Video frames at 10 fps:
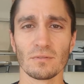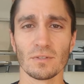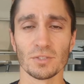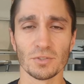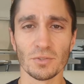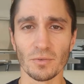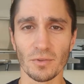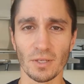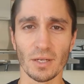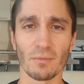the truth
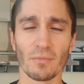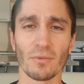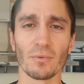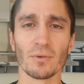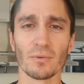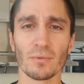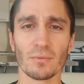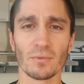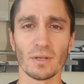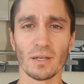to come through,
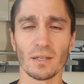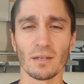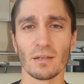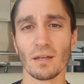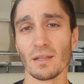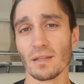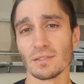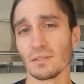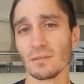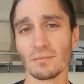and
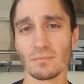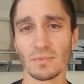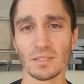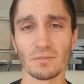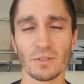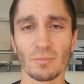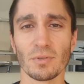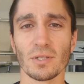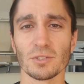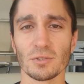that's a very
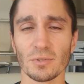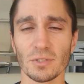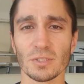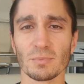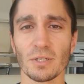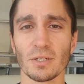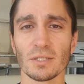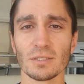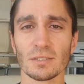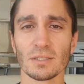pleasurable
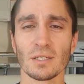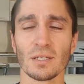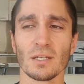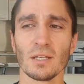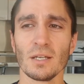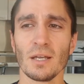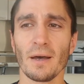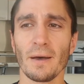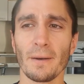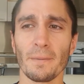experience.
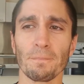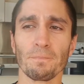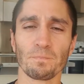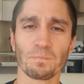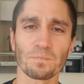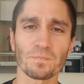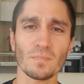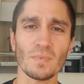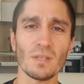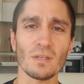Um,
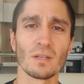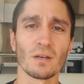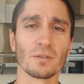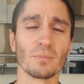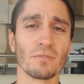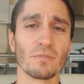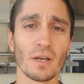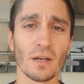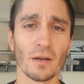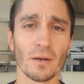Now, to be
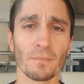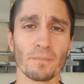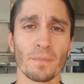fair,